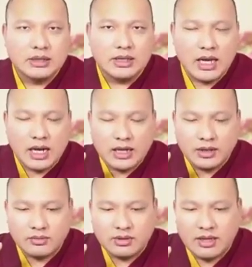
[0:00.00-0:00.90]
If you do
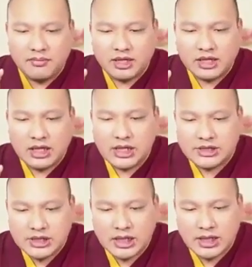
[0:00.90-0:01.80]
not give up these 8,
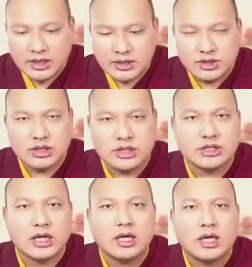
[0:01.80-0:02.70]
you are not part of
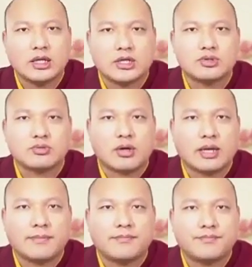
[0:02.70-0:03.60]
this Kagyu
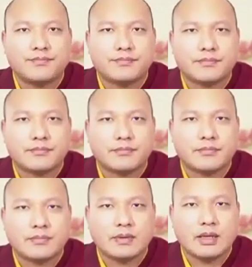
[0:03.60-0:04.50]
lineage. So it is important to
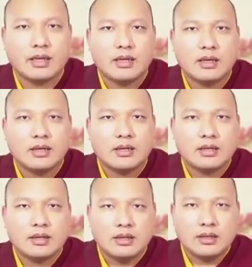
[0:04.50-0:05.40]
put this into
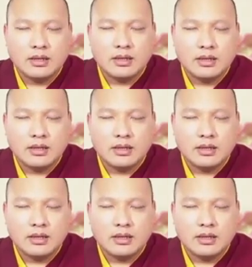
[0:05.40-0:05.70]
practice.